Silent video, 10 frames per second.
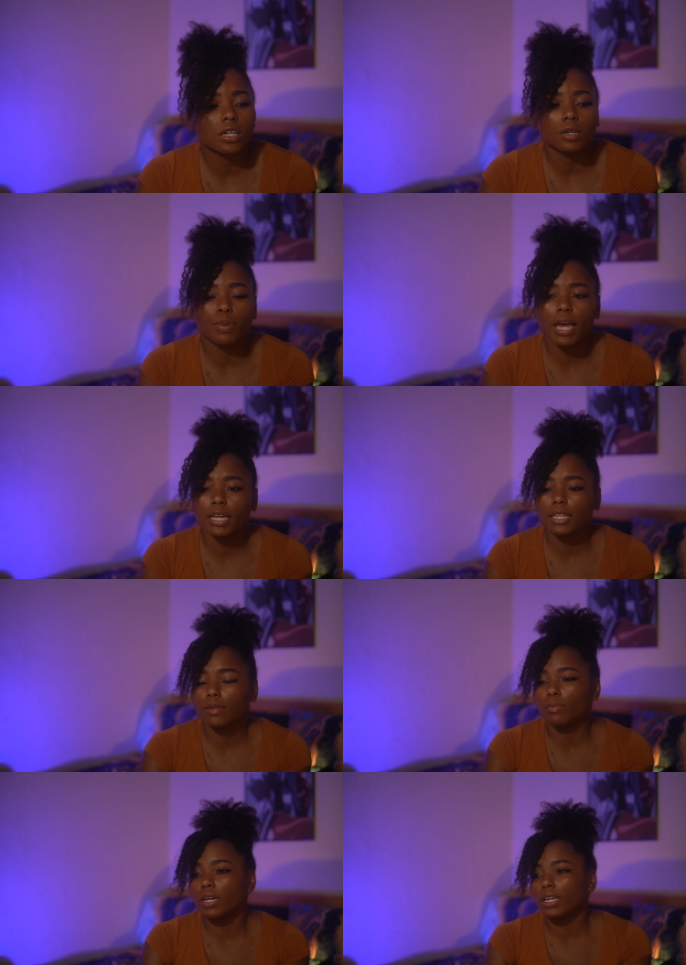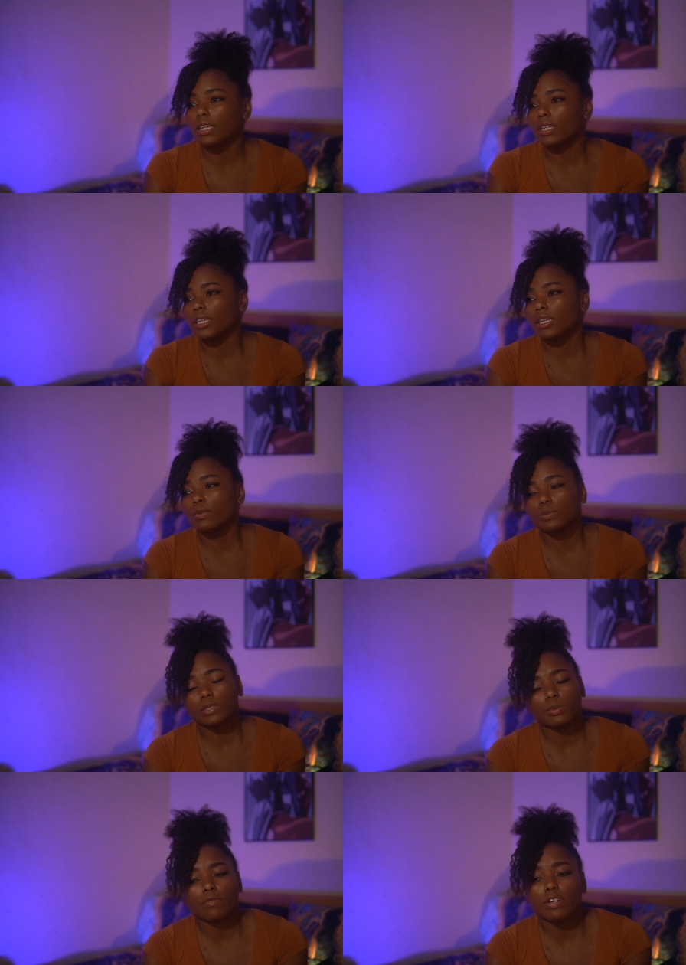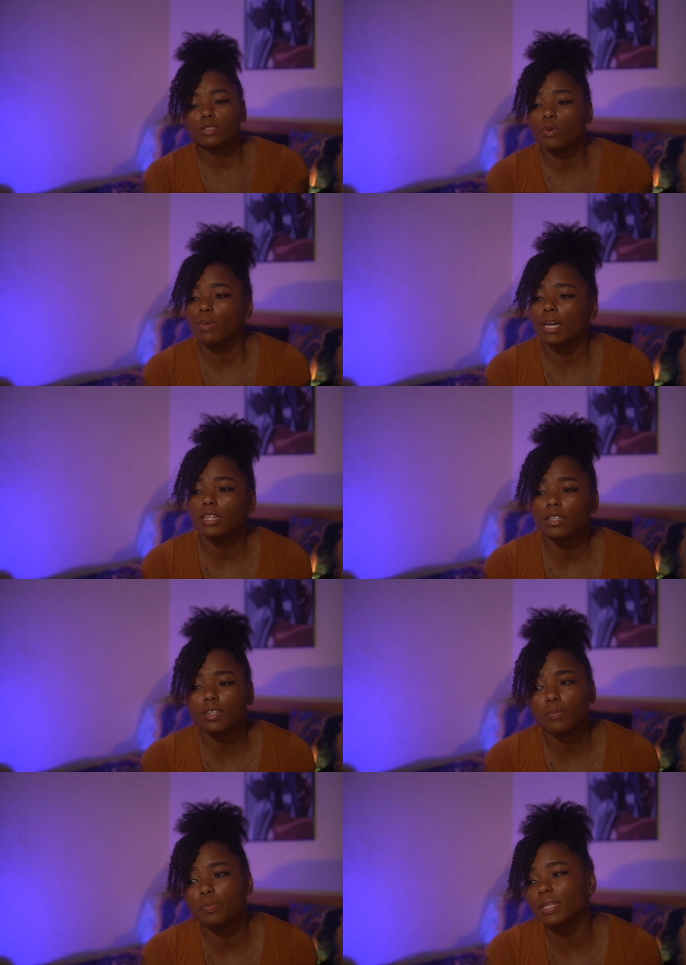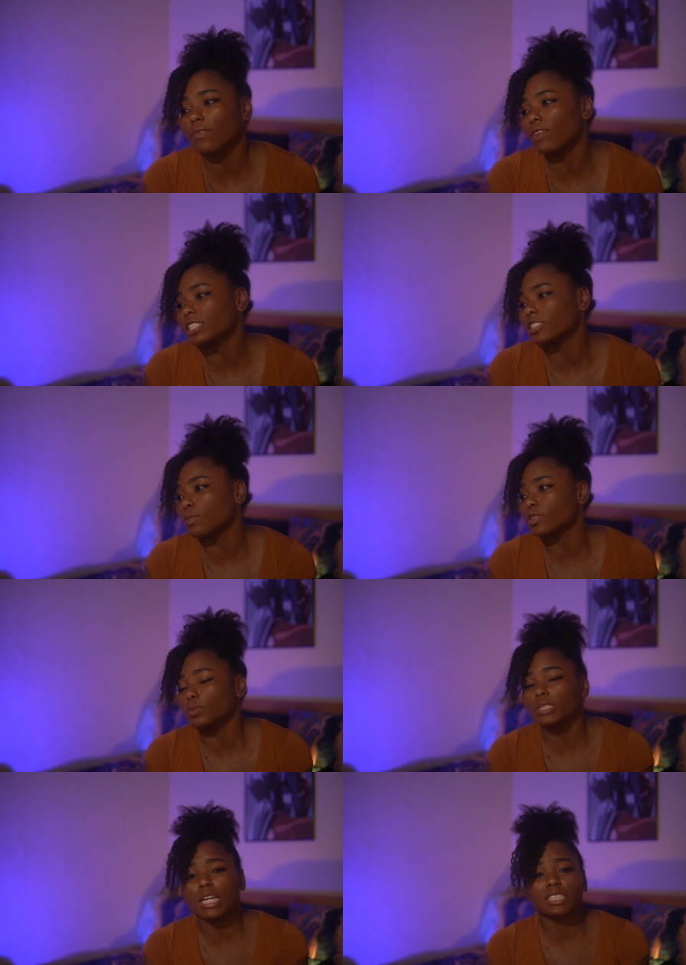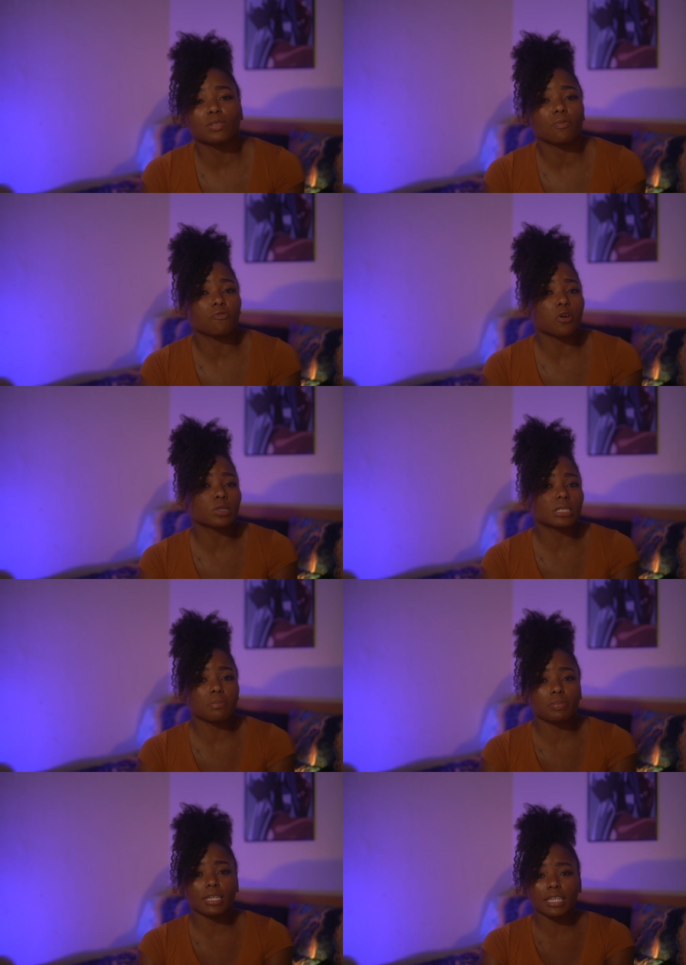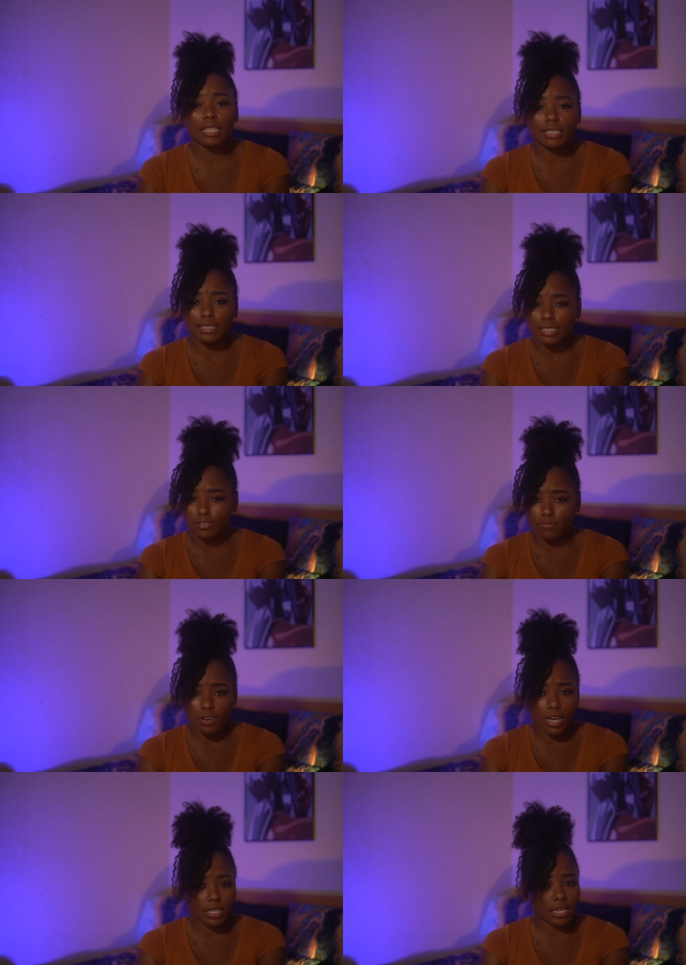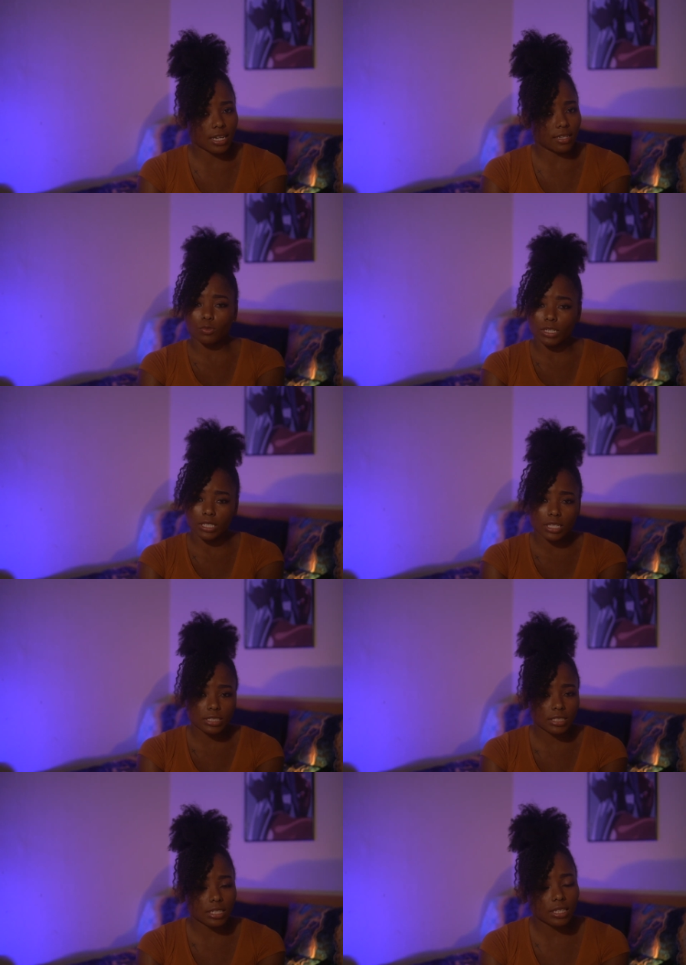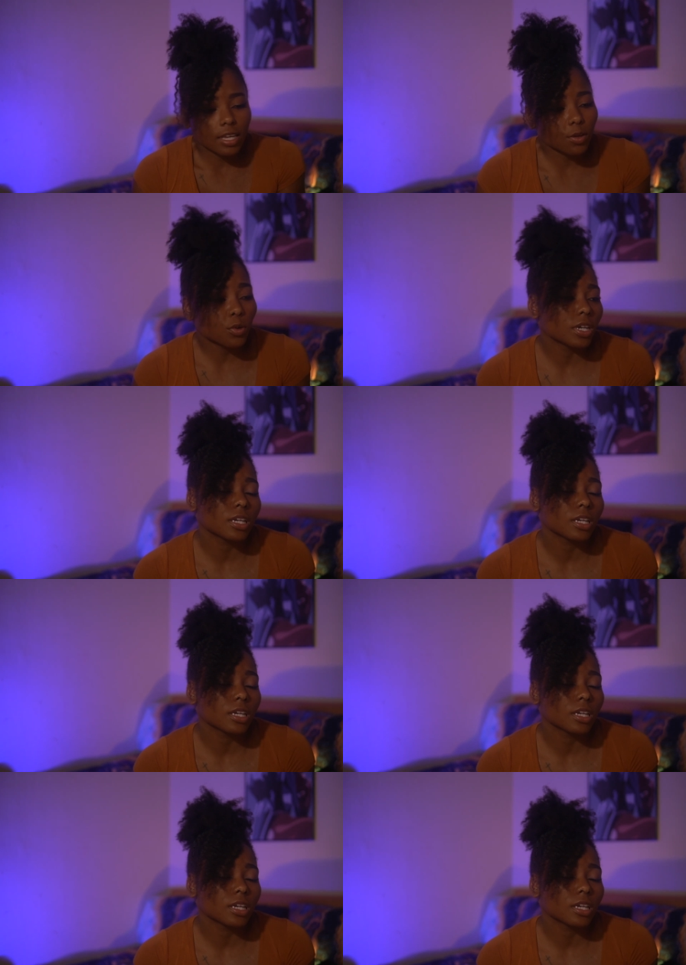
a patty, but it was supposed to be a vegetable patty. The, the vegetables was like some frozen peas that you find at Winn-Dixie. It was,